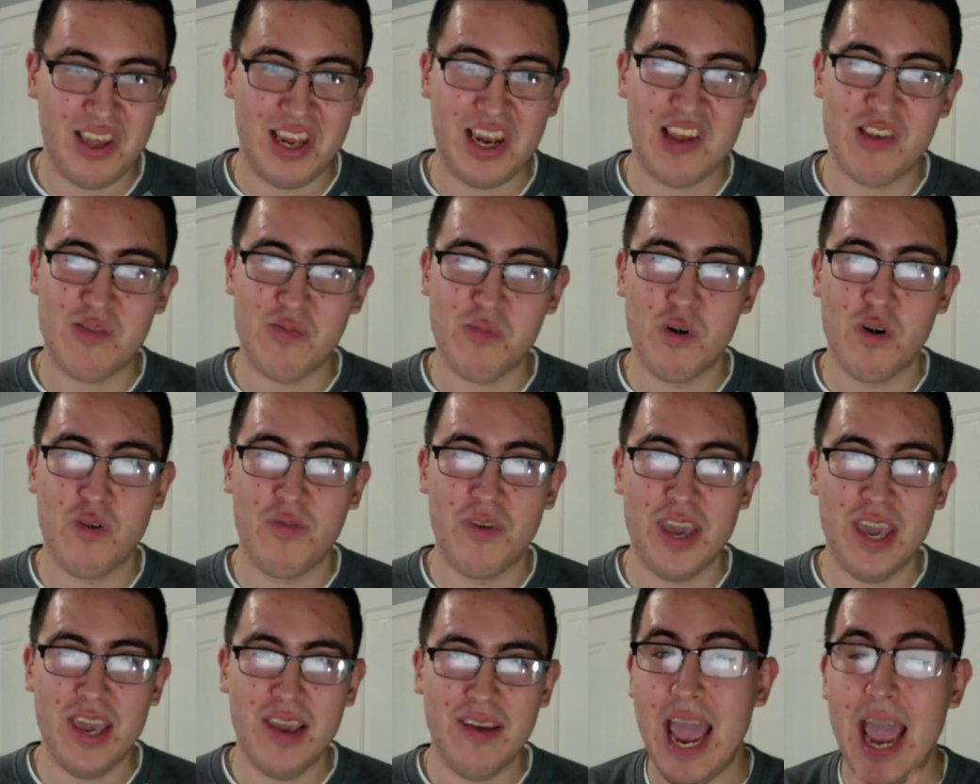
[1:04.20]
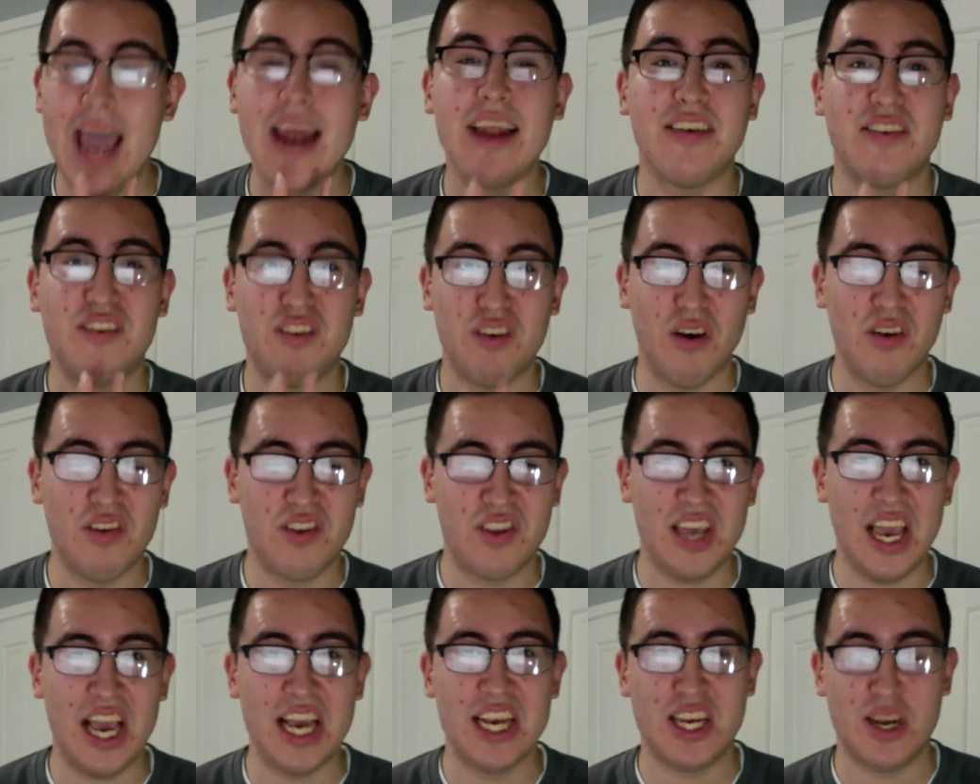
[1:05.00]
this movie in
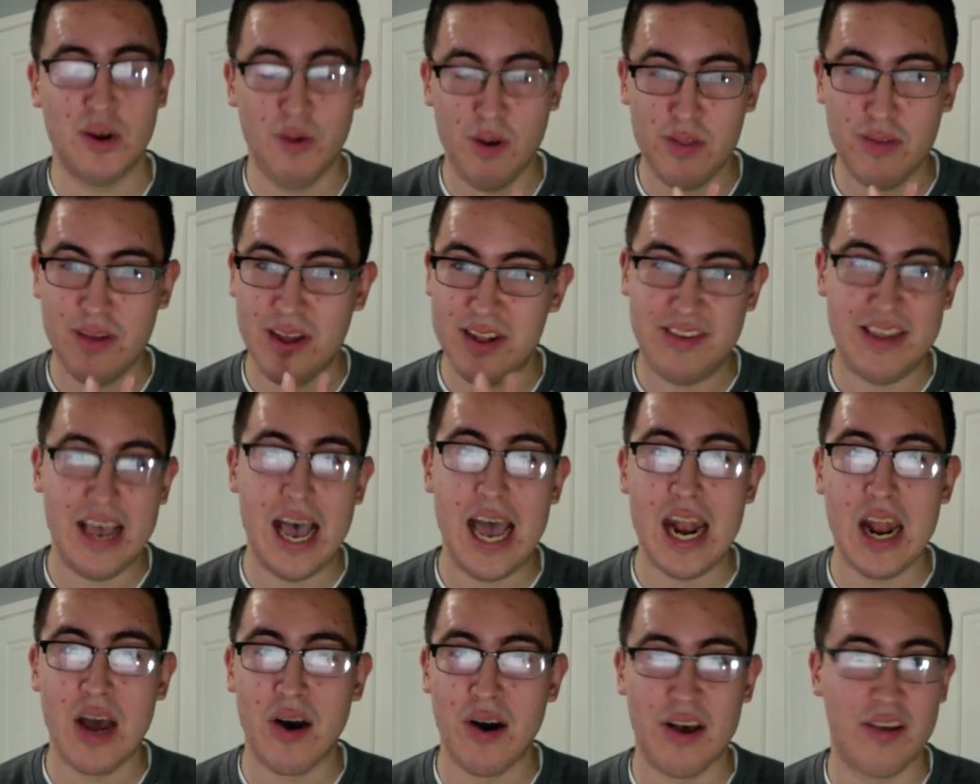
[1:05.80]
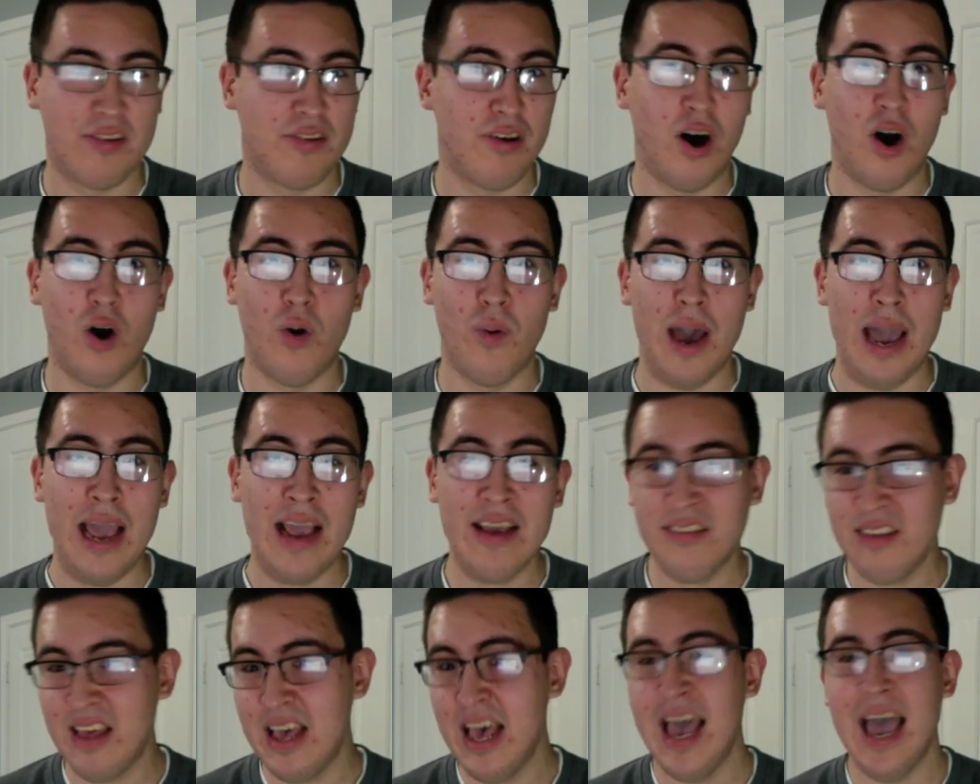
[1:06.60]
association with Nintendo, as
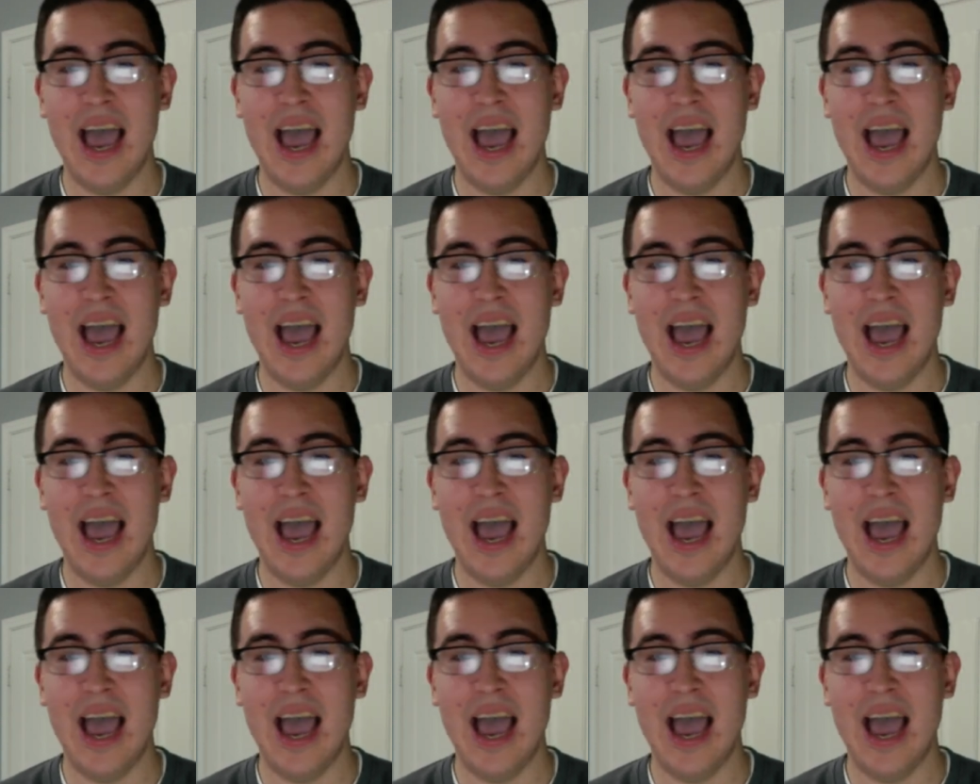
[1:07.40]
always.